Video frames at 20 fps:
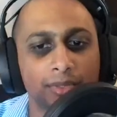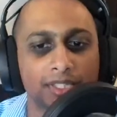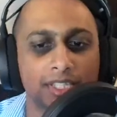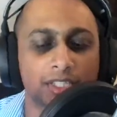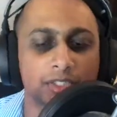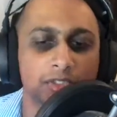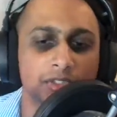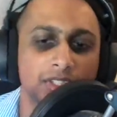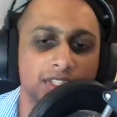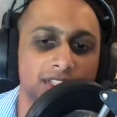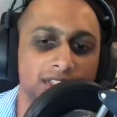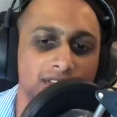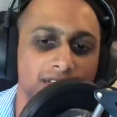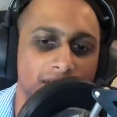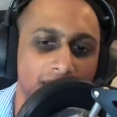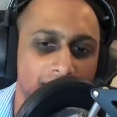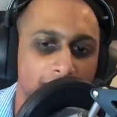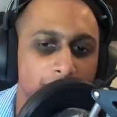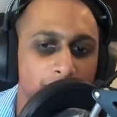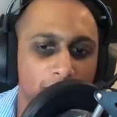but then you need
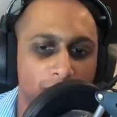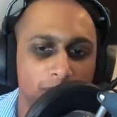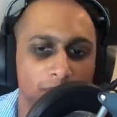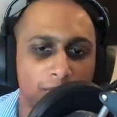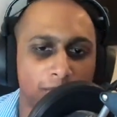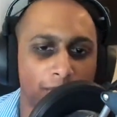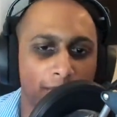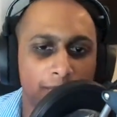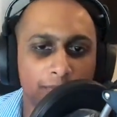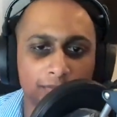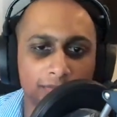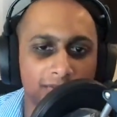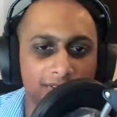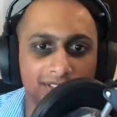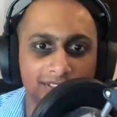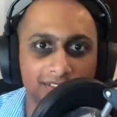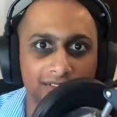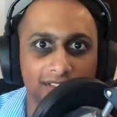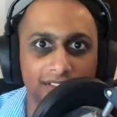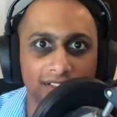like a more
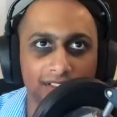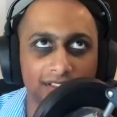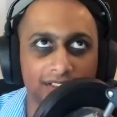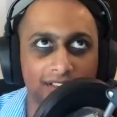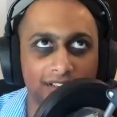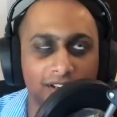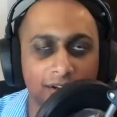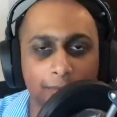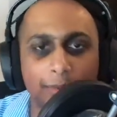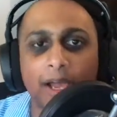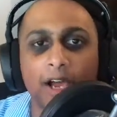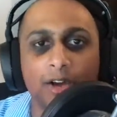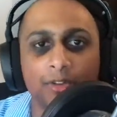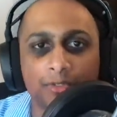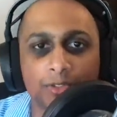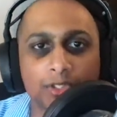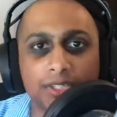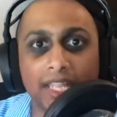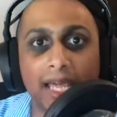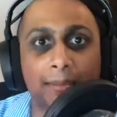kind of
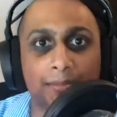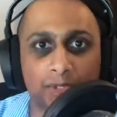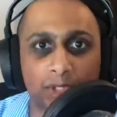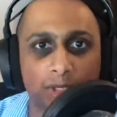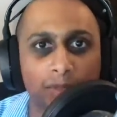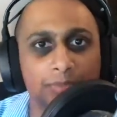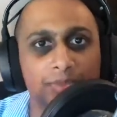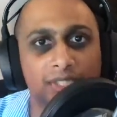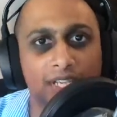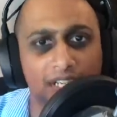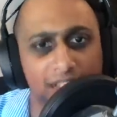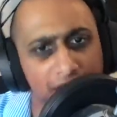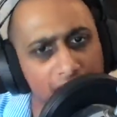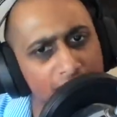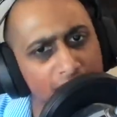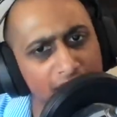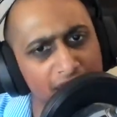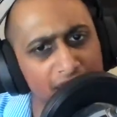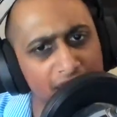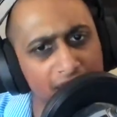powerful laptop to
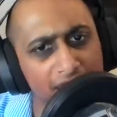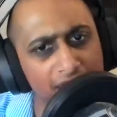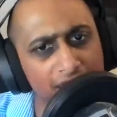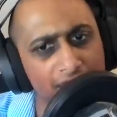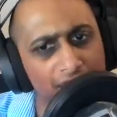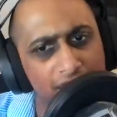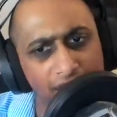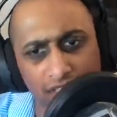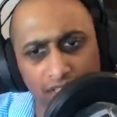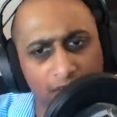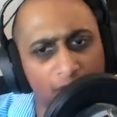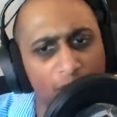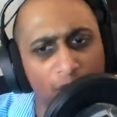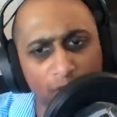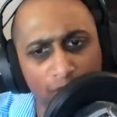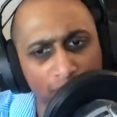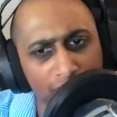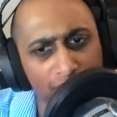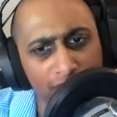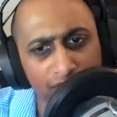actually
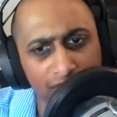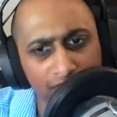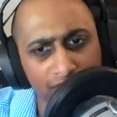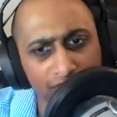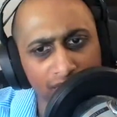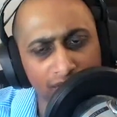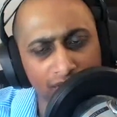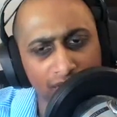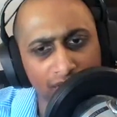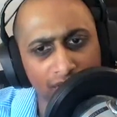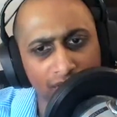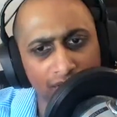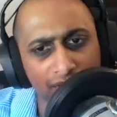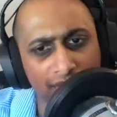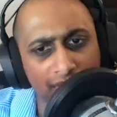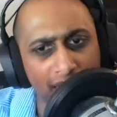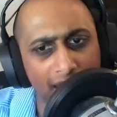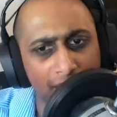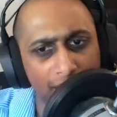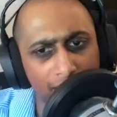decode
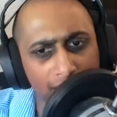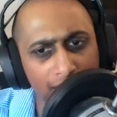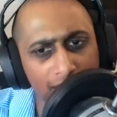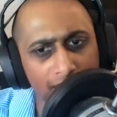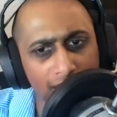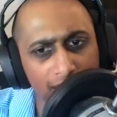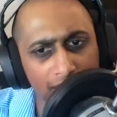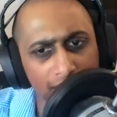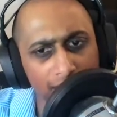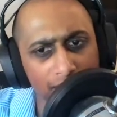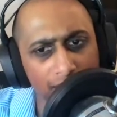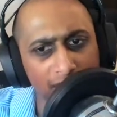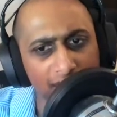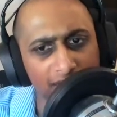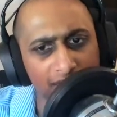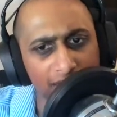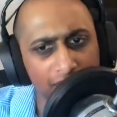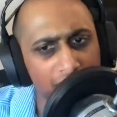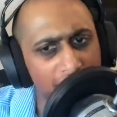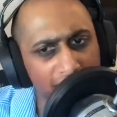that
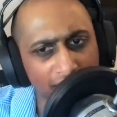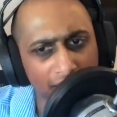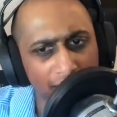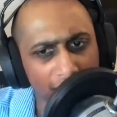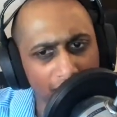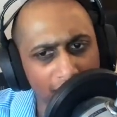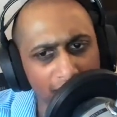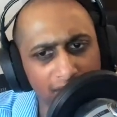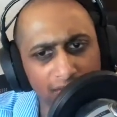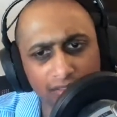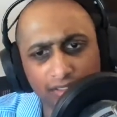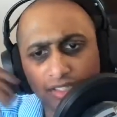message. Is that right?